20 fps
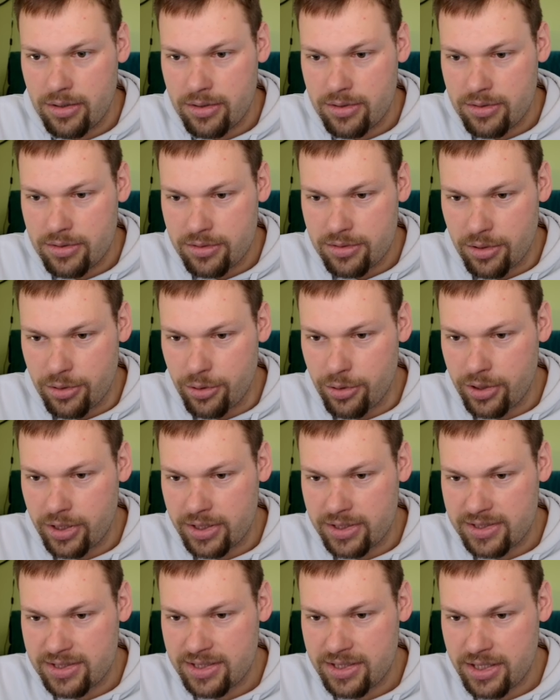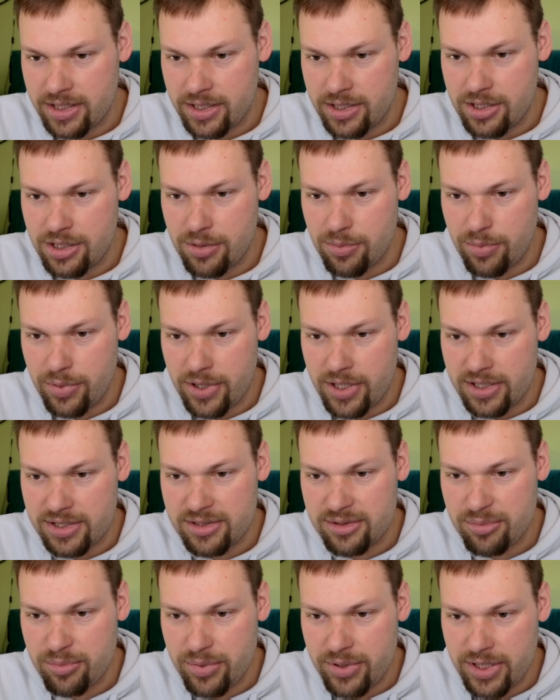So you can see GPS
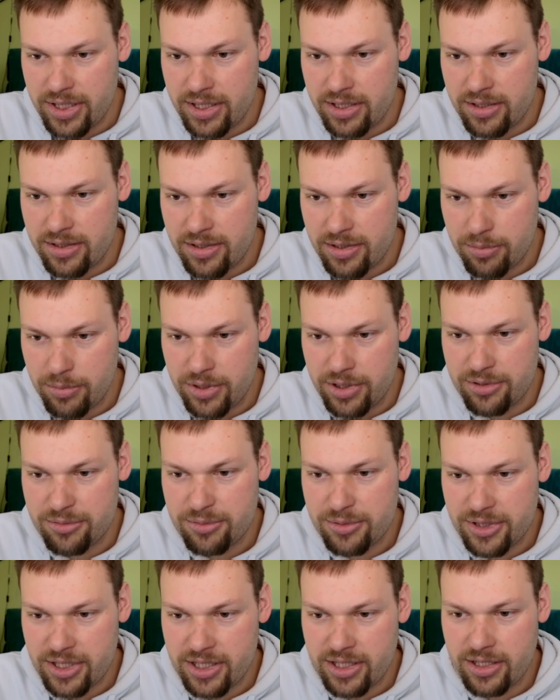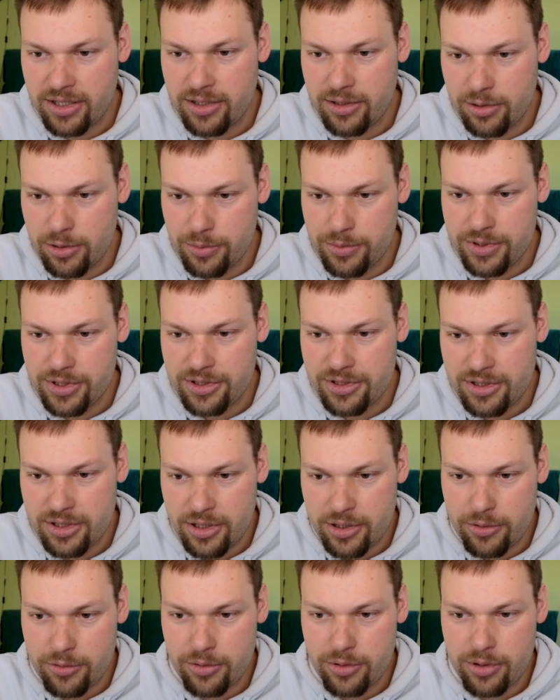speed, meters per second, kilometers an
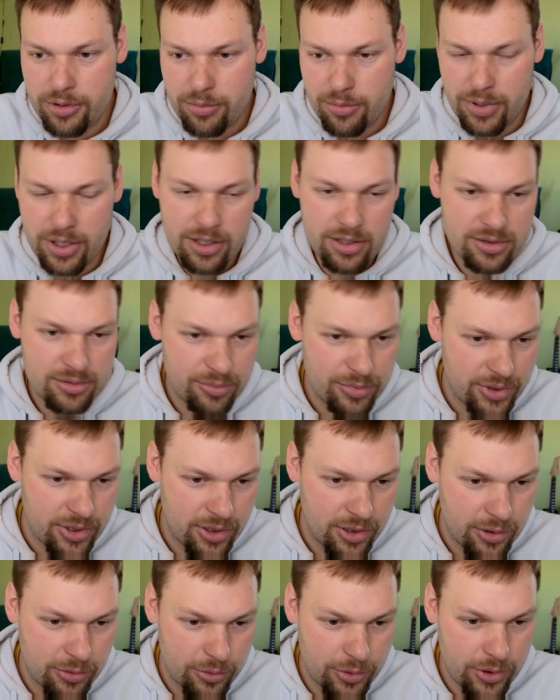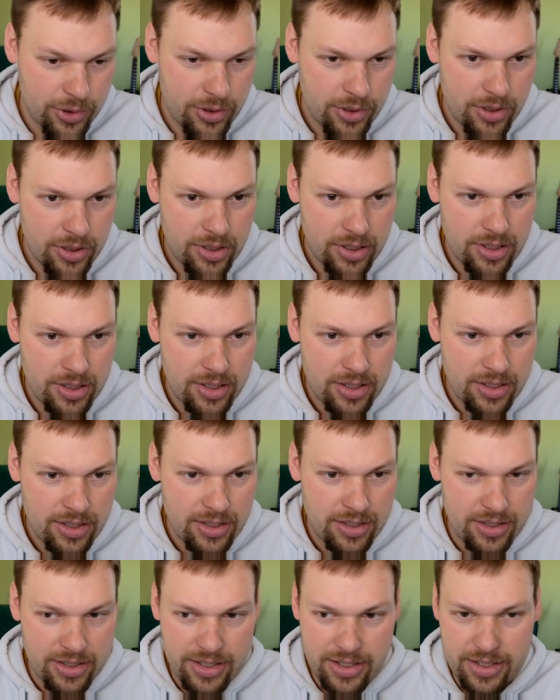hour, miles per hour,
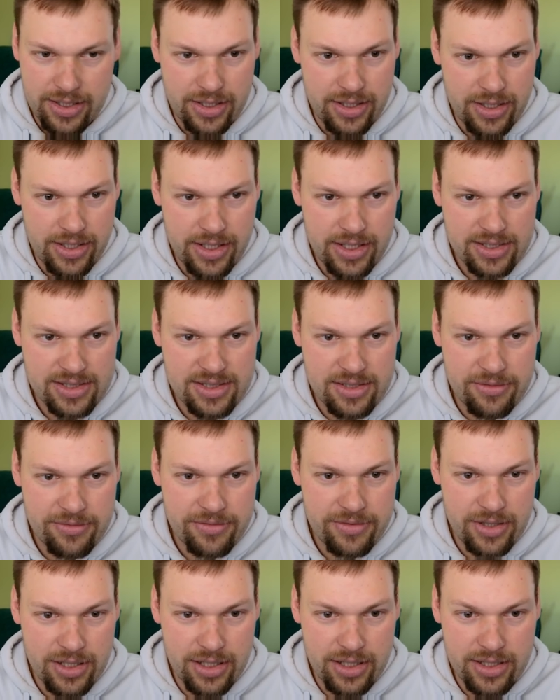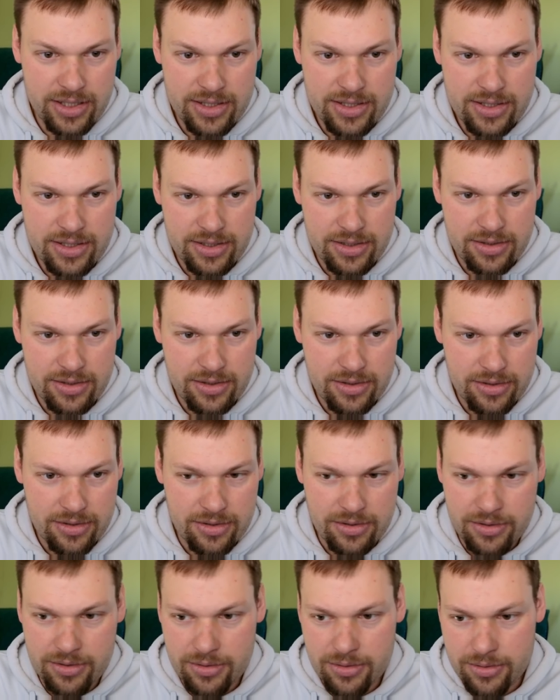as defined
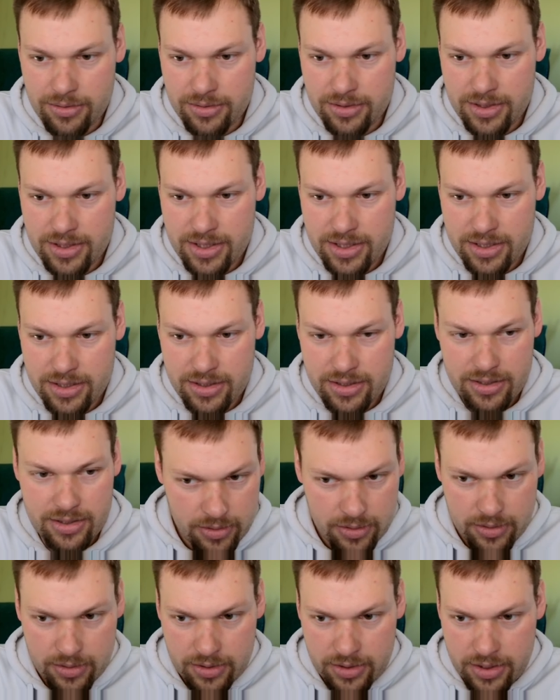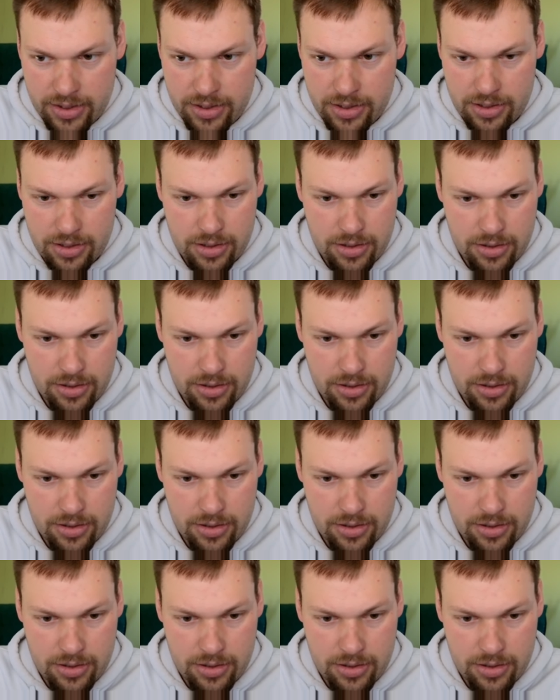on the here.